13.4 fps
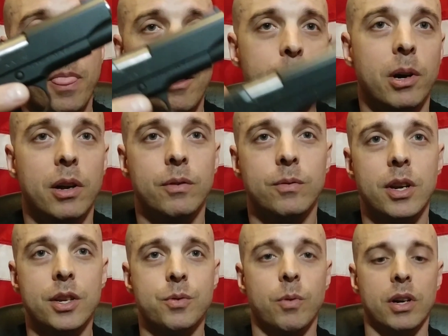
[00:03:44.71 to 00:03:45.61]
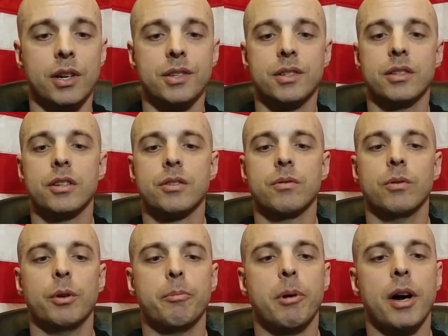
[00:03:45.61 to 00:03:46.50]
But it is what it is. It doesn't
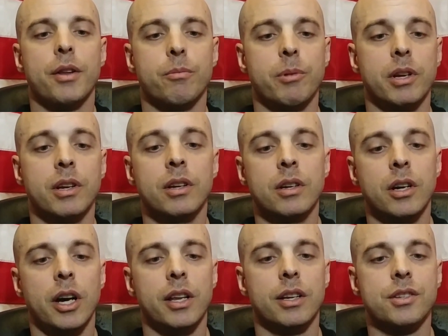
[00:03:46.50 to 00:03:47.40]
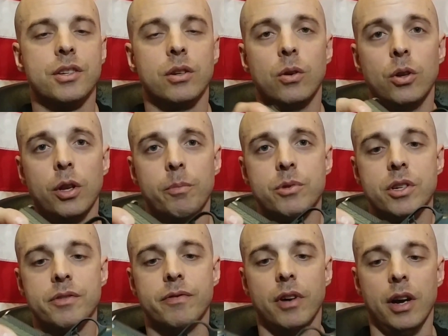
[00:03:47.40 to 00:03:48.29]
really bother me. I think it's going to hold up
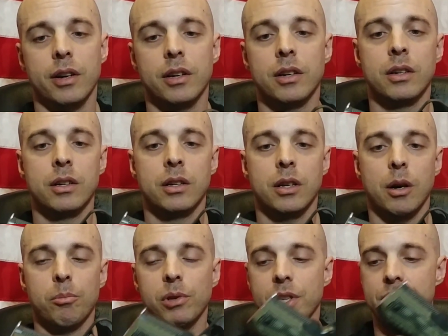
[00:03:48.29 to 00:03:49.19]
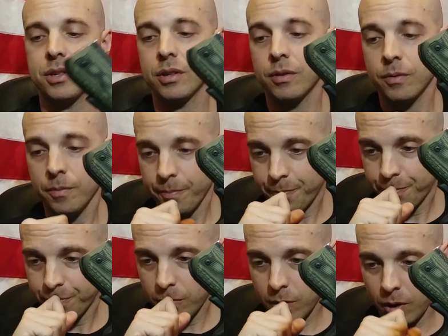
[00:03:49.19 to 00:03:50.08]
just fine. I'm pleased.
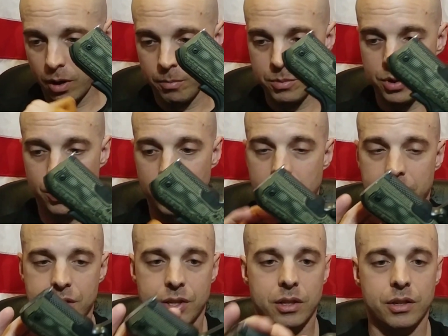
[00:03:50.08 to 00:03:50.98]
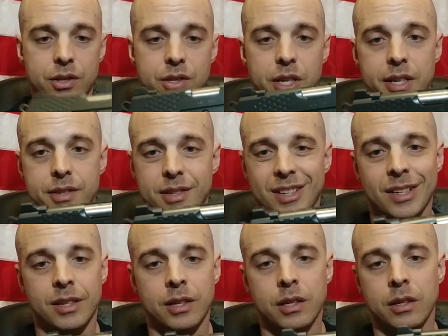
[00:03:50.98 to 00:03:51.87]
So next, sights.
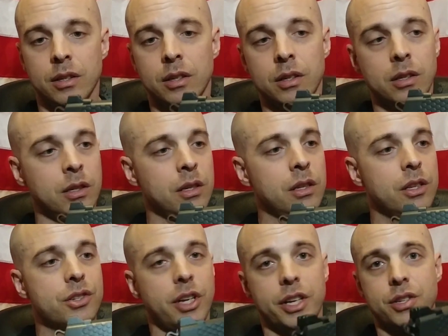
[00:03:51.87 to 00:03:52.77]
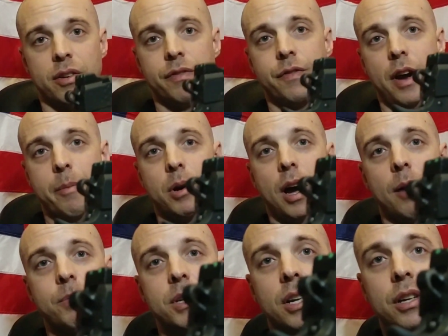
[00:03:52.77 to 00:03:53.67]
The sights are fiber
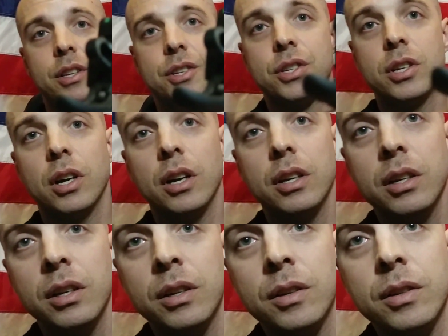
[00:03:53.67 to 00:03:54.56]
optic on this gun.